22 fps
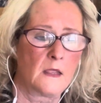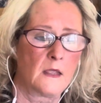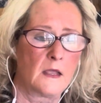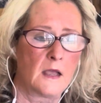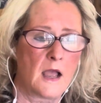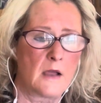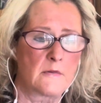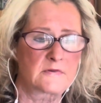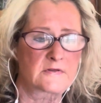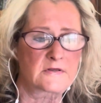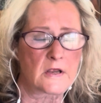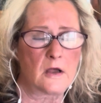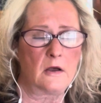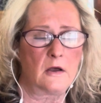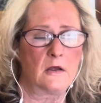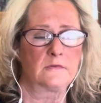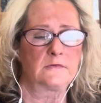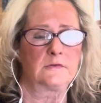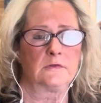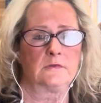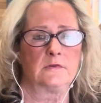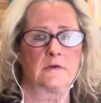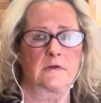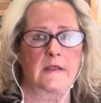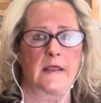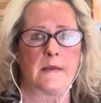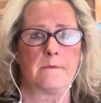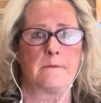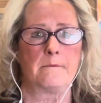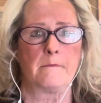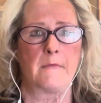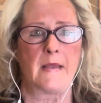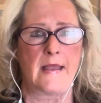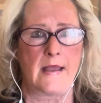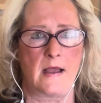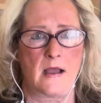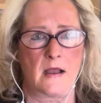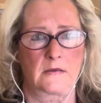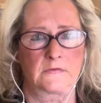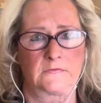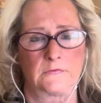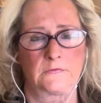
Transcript: I was called to look at Max,